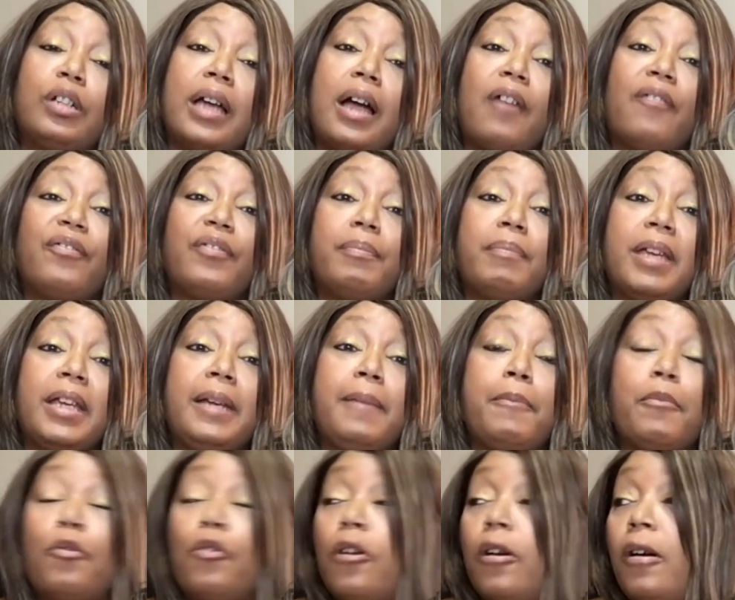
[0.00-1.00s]
Look out
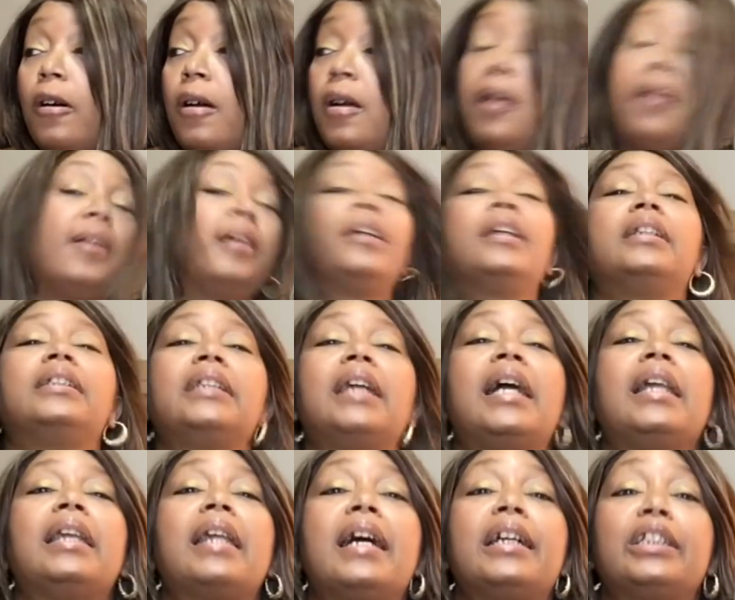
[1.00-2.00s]
for many more,
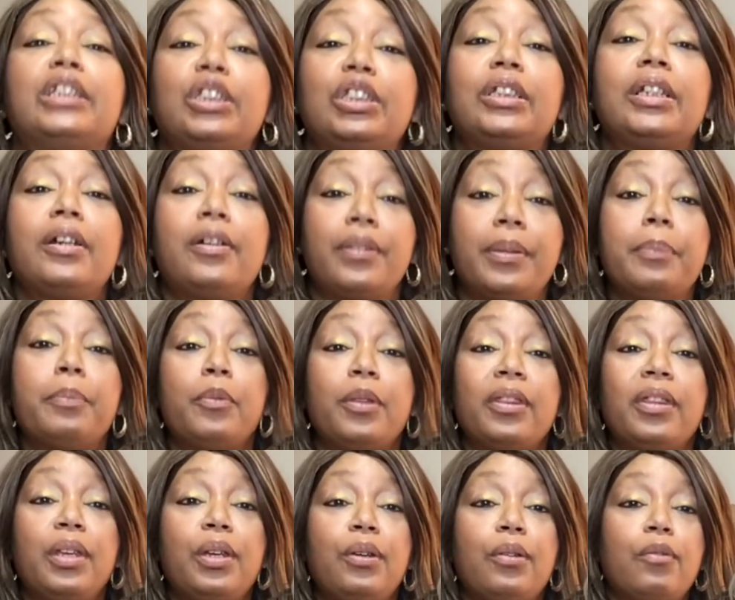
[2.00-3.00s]
because I'd like to
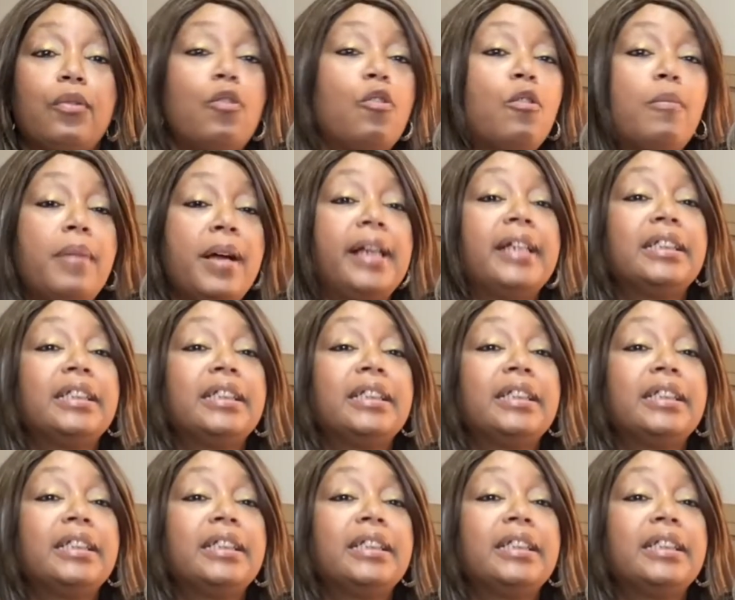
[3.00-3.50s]
share them with you.